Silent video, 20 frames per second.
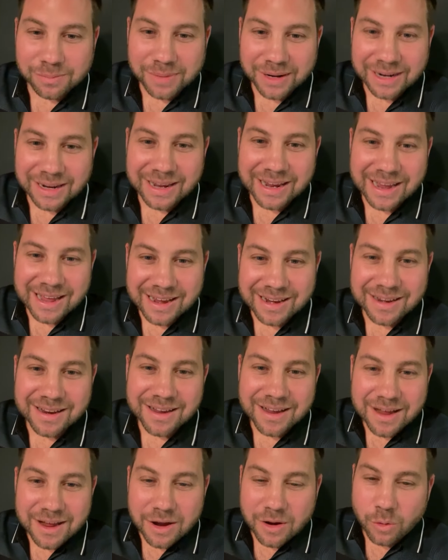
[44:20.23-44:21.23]
But
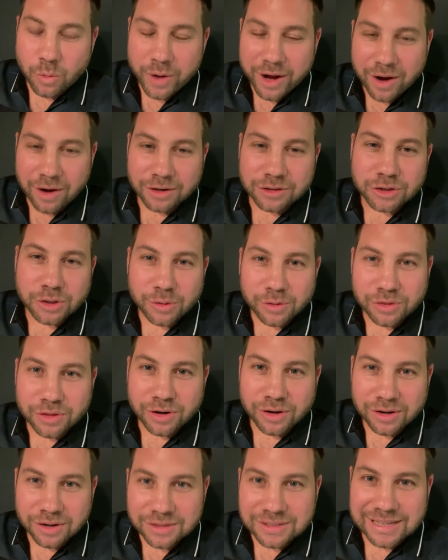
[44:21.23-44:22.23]
again, we are
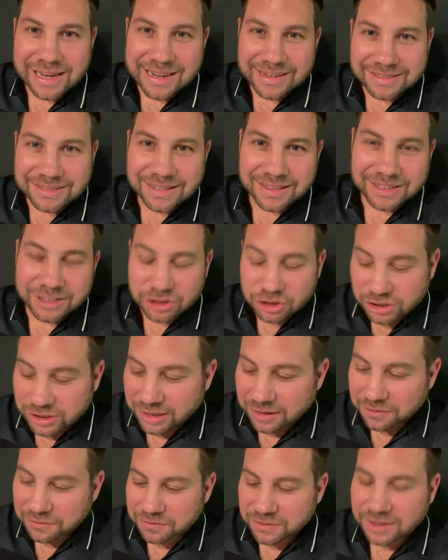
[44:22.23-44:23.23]
2/3 into the
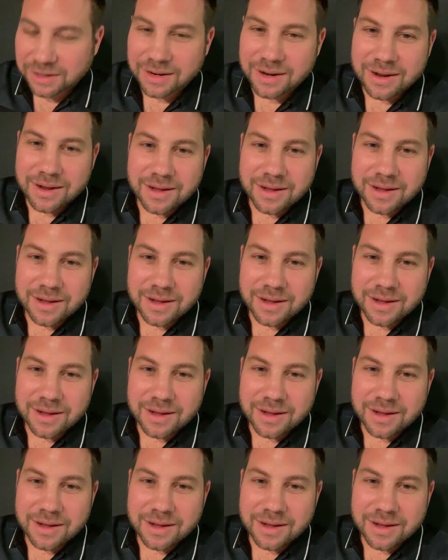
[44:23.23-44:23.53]
shift.